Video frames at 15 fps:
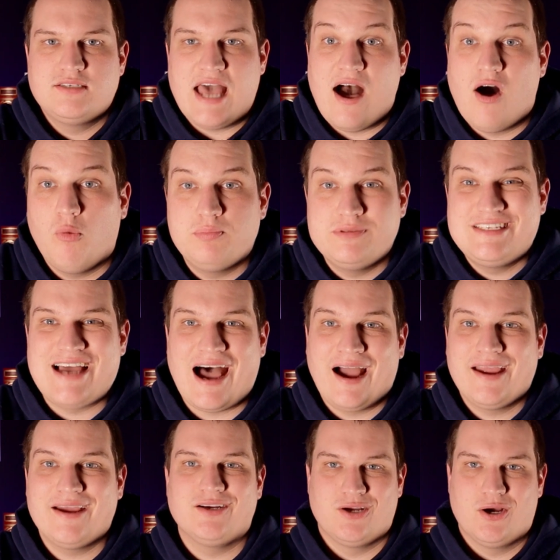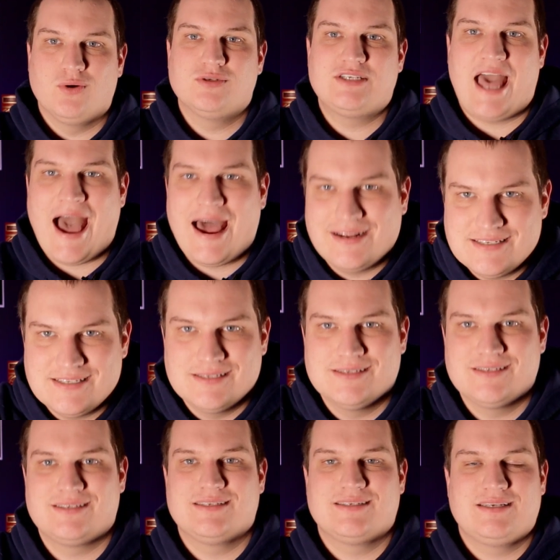to help diagnose
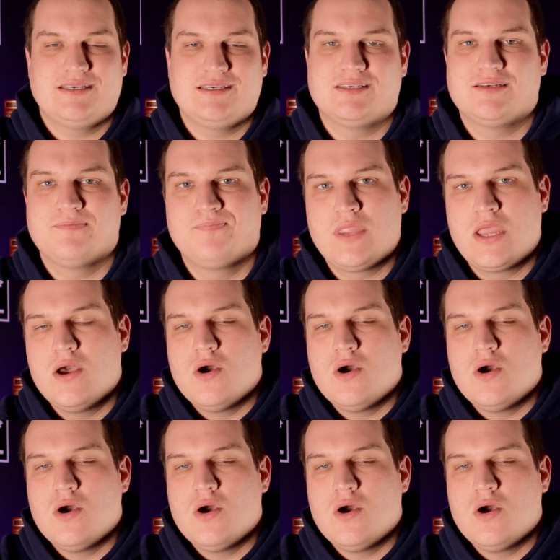Addison's disease?